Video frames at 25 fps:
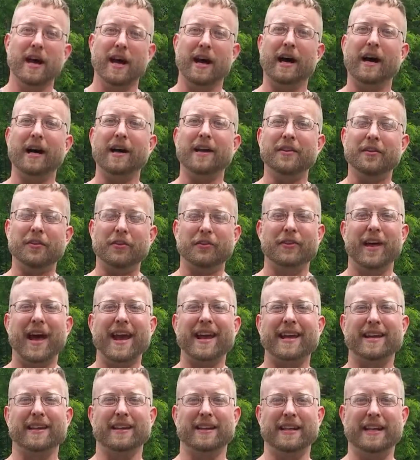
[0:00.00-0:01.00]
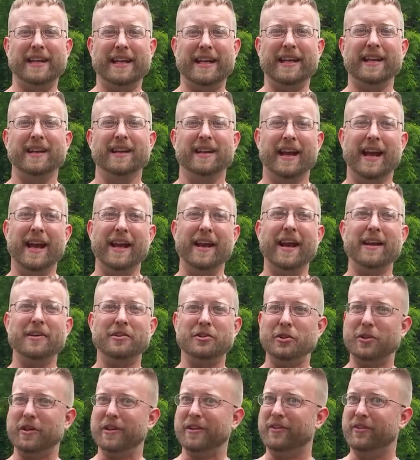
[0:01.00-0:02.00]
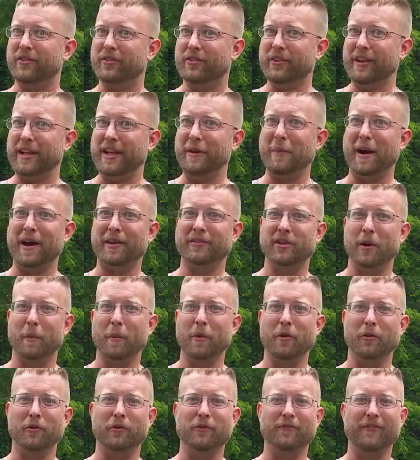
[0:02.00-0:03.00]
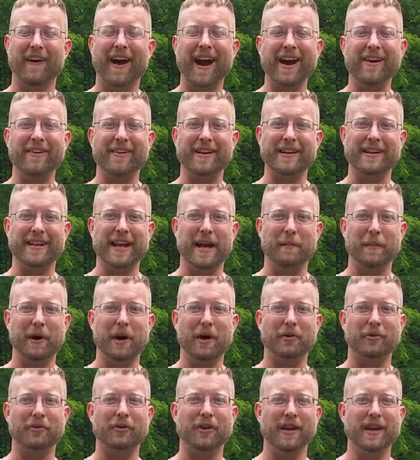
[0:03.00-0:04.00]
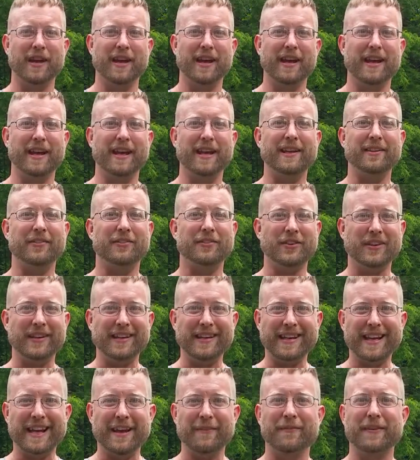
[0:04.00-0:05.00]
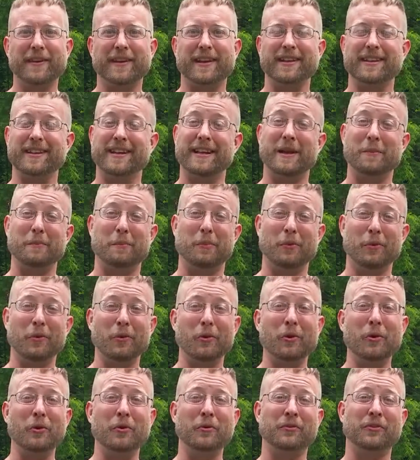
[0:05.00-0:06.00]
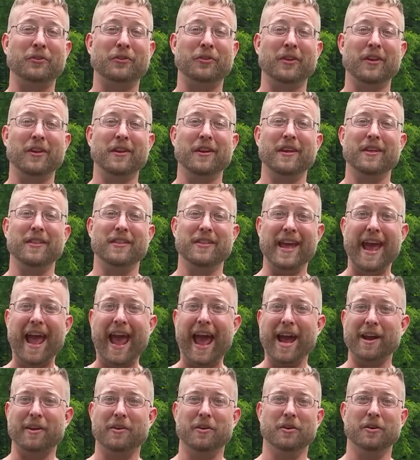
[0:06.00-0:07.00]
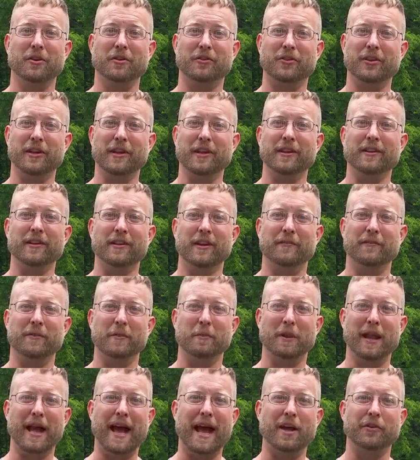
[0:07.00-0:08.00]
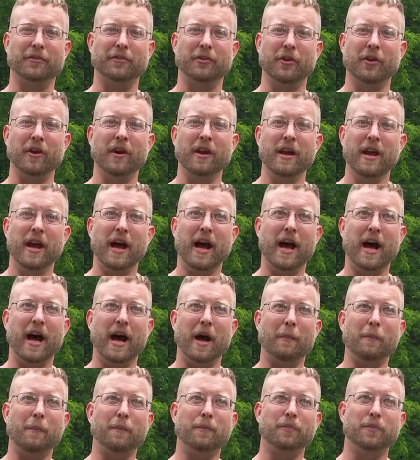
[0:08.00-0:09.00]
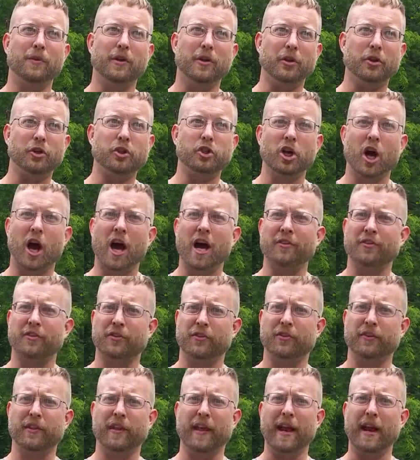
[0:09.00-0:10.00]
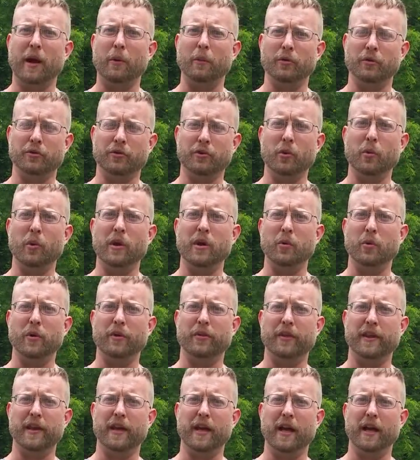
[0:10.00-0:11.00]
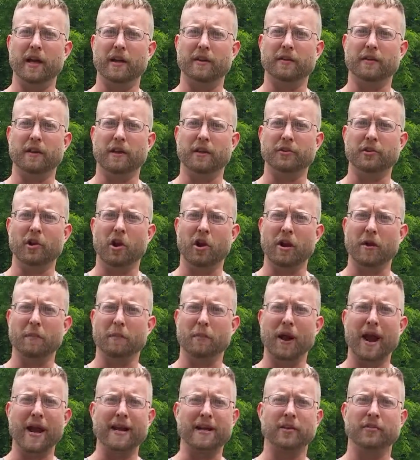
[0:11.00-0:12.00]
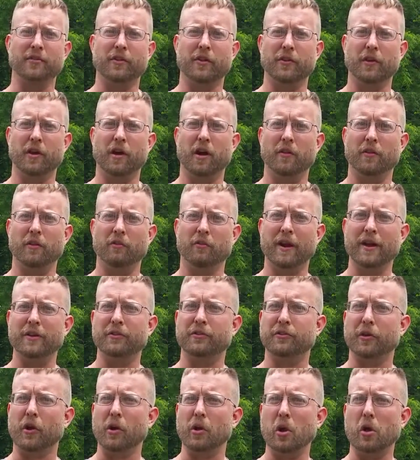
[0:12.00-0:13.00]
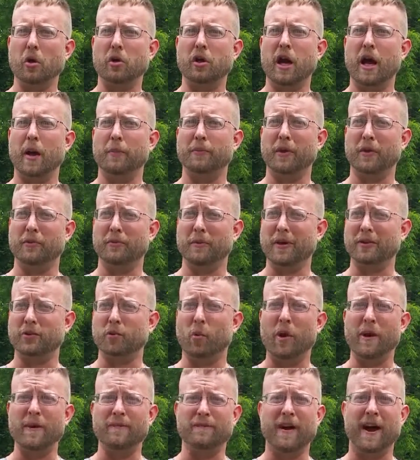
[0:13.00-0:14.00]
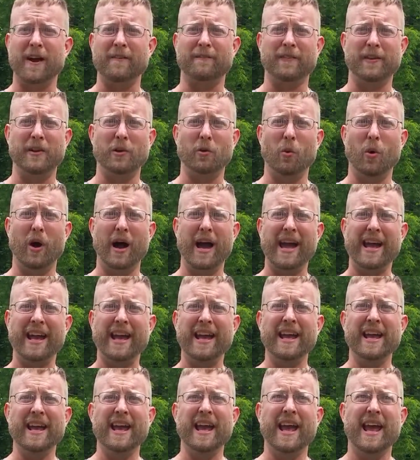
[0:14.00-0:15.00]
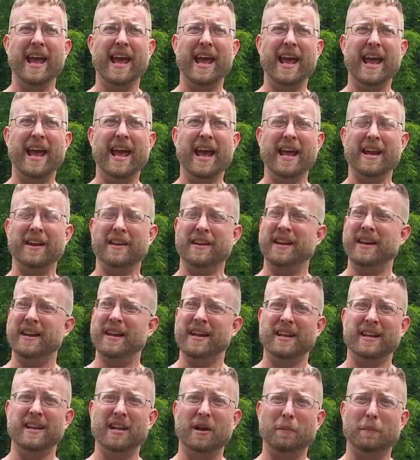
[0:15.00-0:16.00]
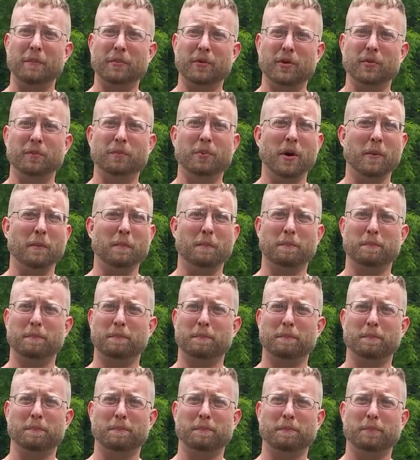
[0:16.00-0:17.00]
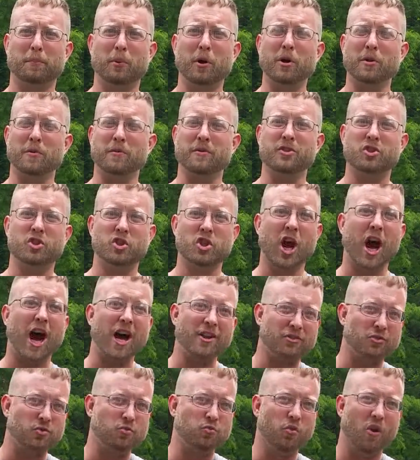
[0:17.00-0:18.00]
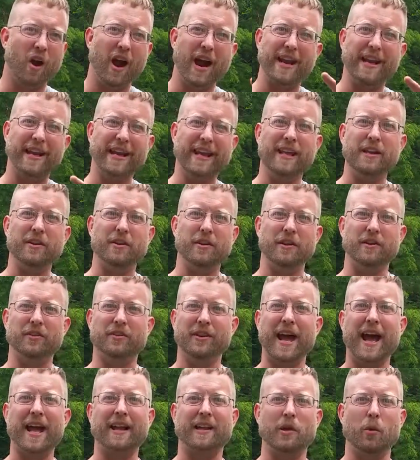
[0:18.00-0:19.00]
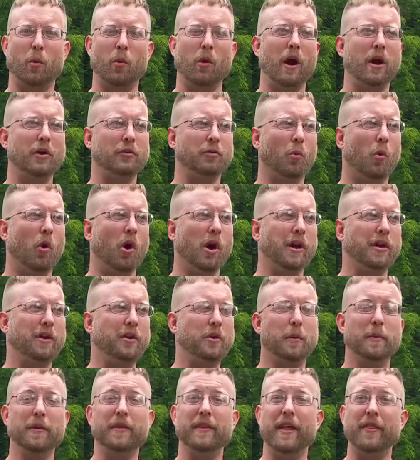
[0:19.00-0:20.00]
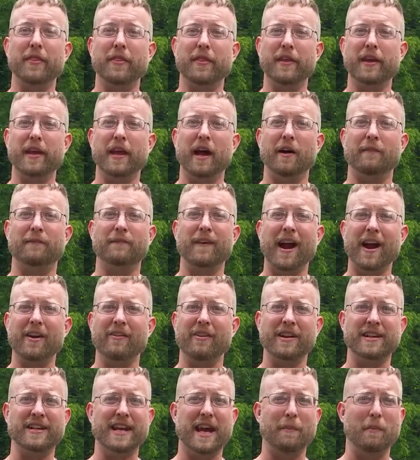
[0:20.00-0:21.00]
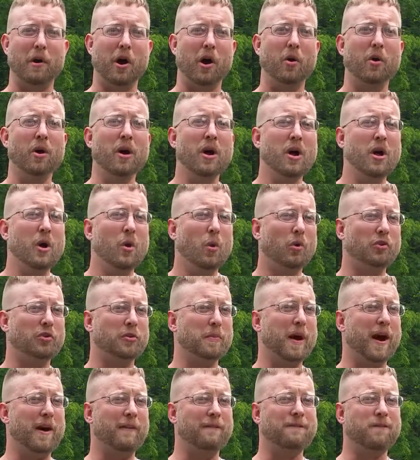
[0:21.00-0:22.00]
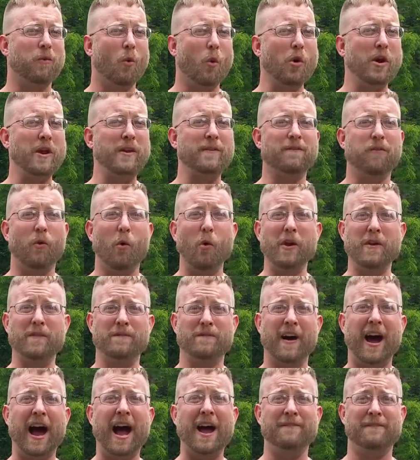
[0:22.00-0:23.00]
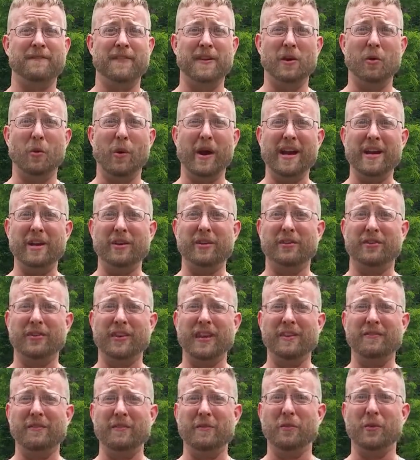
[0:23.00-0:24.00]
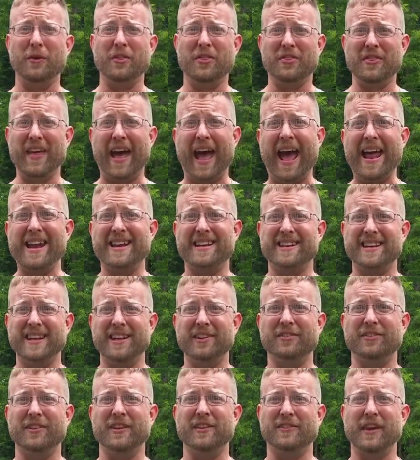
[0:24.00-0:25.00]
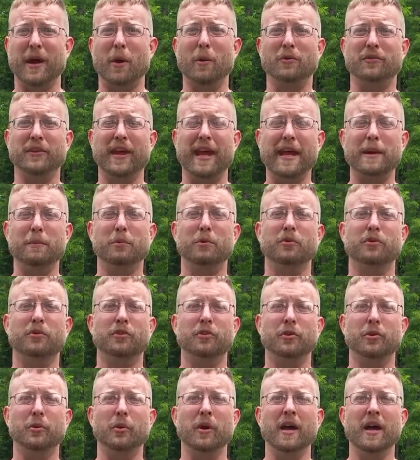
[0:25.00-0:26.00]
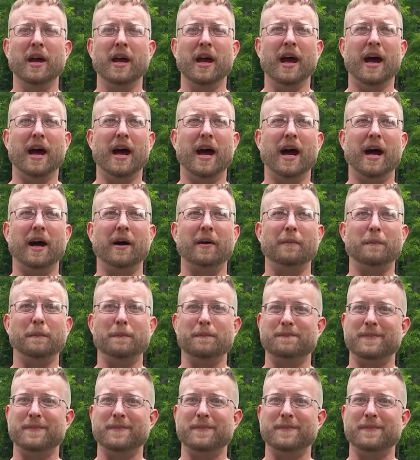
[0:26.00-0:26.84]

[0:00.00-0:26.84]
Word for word: Uh, and secondly, and as you can see by some of those firing demos, it significantly improves the accuracy of the blaster. Uh, the shots that I was doing with the, uh, the target practice on the on the red Solo cups, I was about twenty-five feet away, and you know, put put shots right into exactly where I was wanting to. And then the uh, firing demo was about forty, forty-five feet away, and you can see even with that distance, I was able to uh,